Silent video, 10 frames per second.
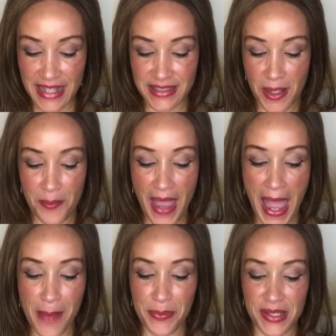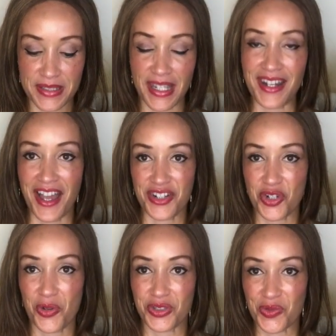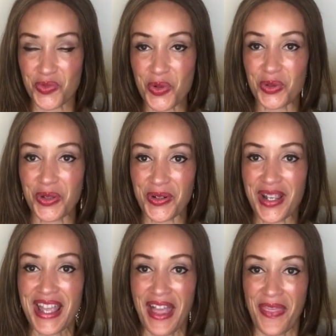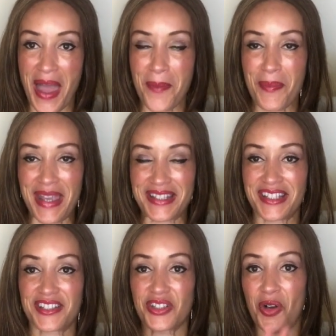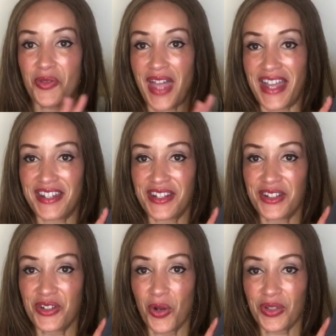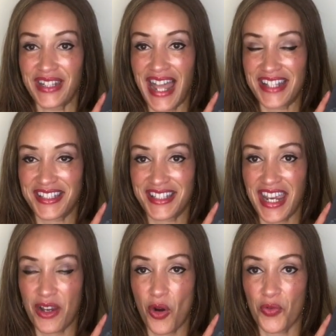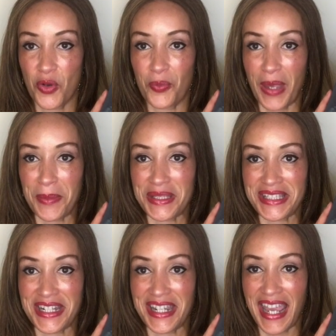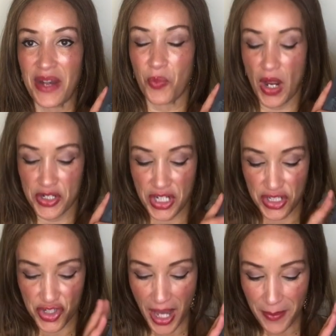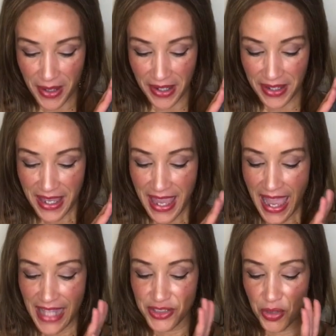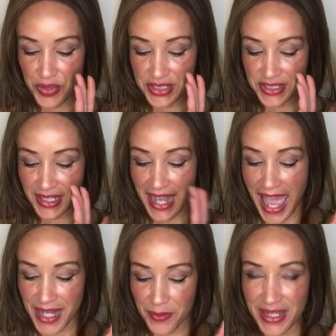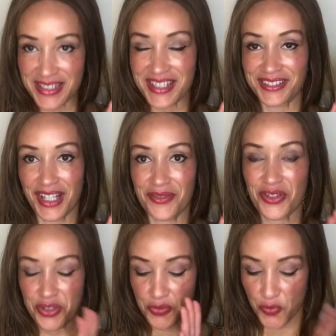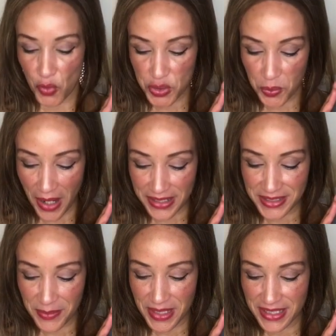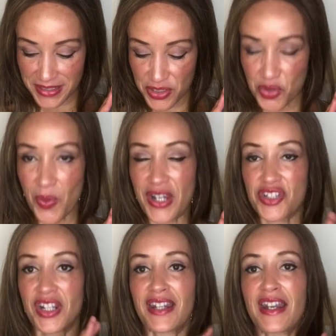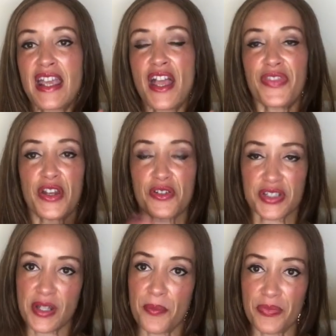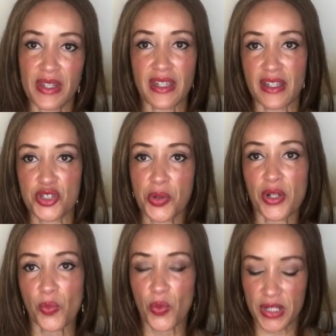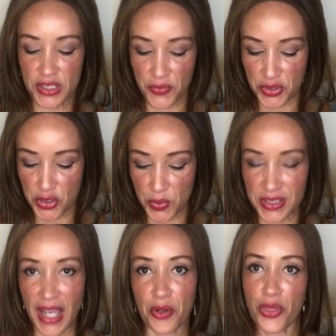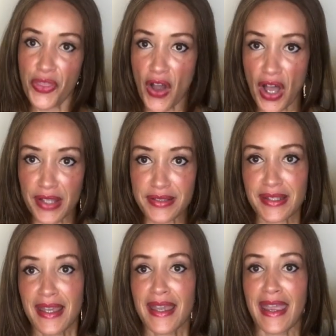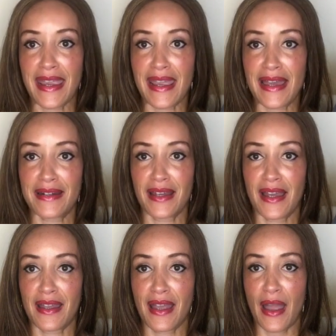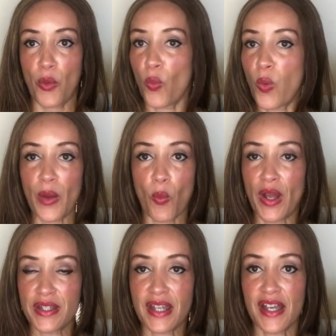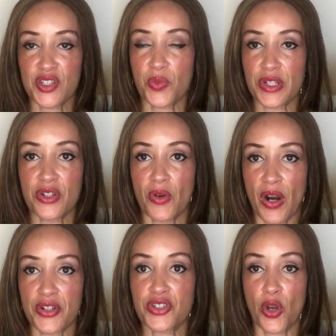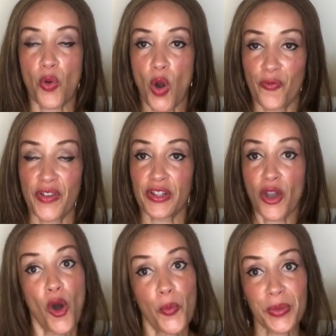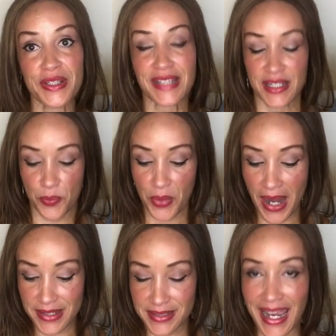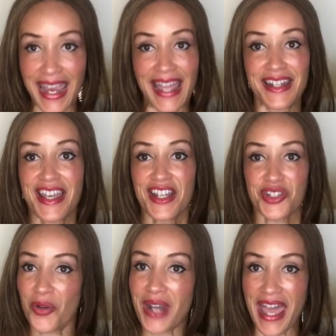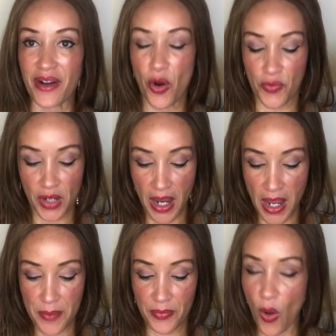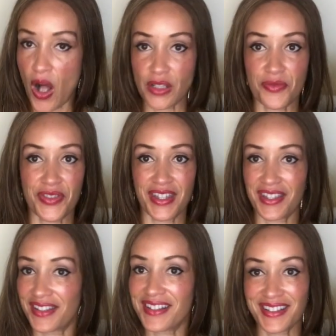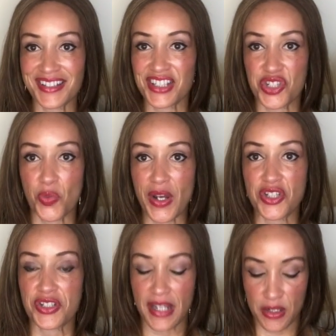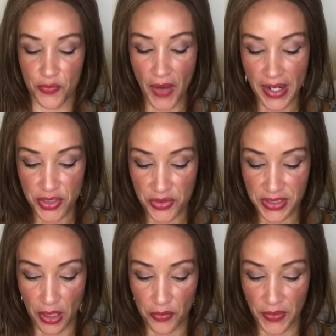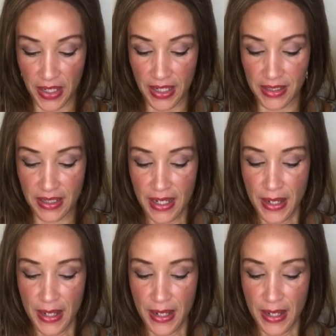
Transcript: and something happens in Unchosen Ruler that makes it so that Nolan has to take over babysitting and watching Gemma. And so this is an enemies to lovers forced proximity situation. There's some eh, trigger warnings for suicidal thoughts and eh, what one does when you are so feeling hopeless and depressed and don't know how to overcome all of the situations that you find yourself in